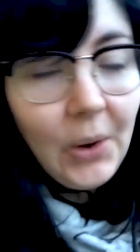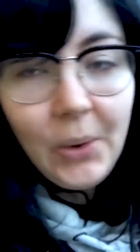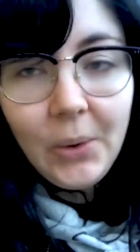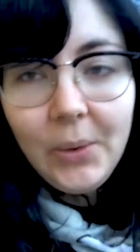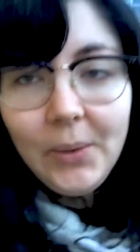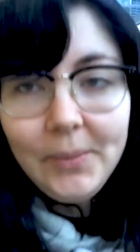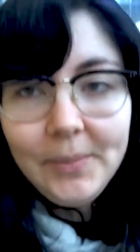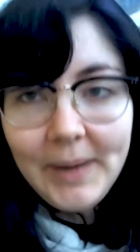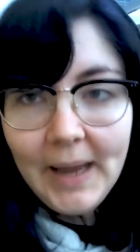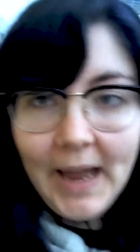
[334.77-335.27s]

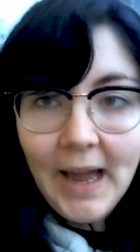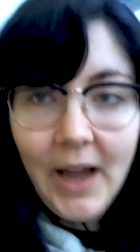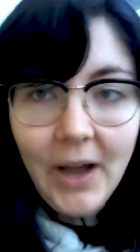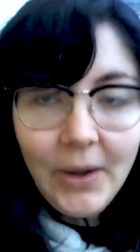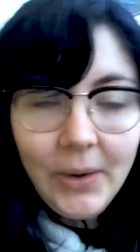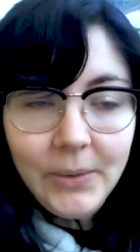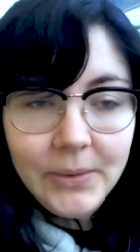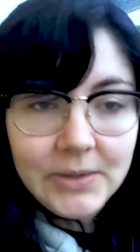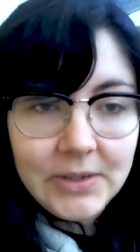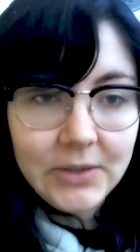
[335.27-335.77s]
home
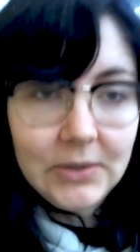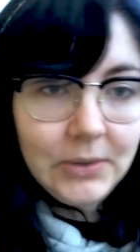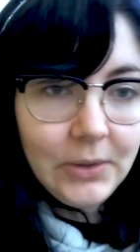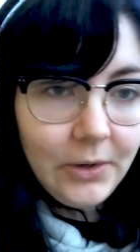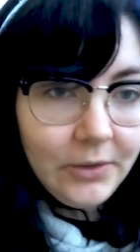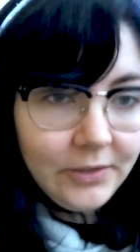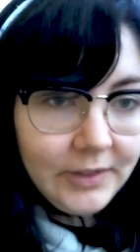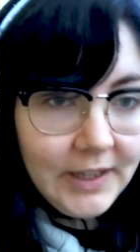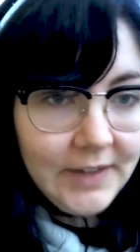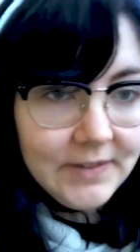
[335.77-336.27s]
now to
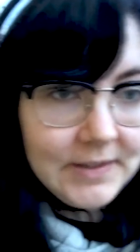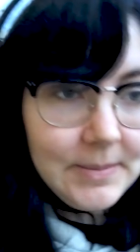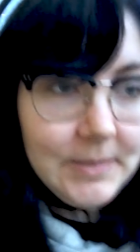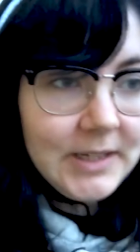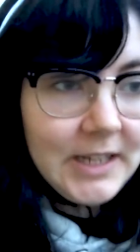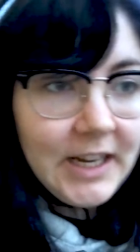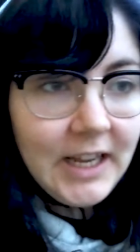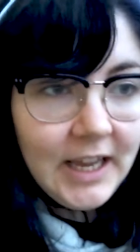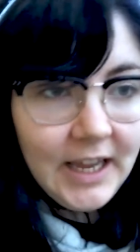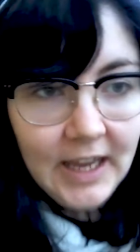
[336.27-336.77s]
hopefully have some
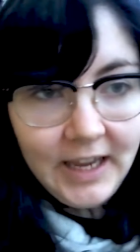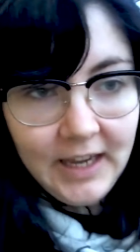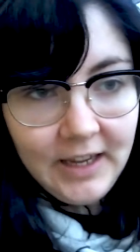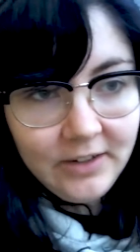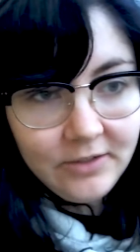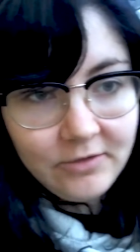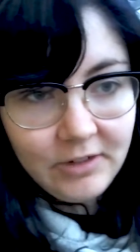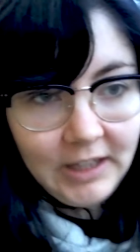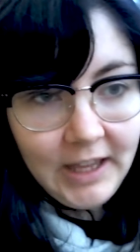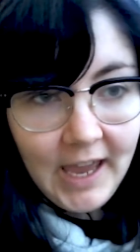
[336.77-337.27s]
dinner
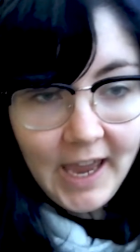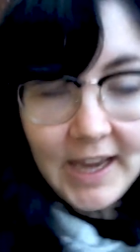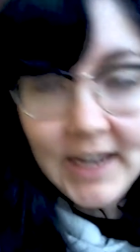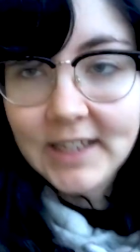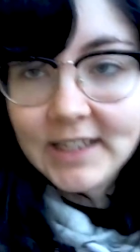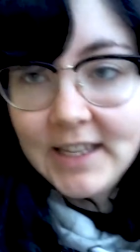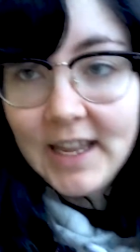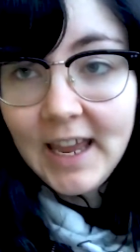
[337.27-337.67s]
and relax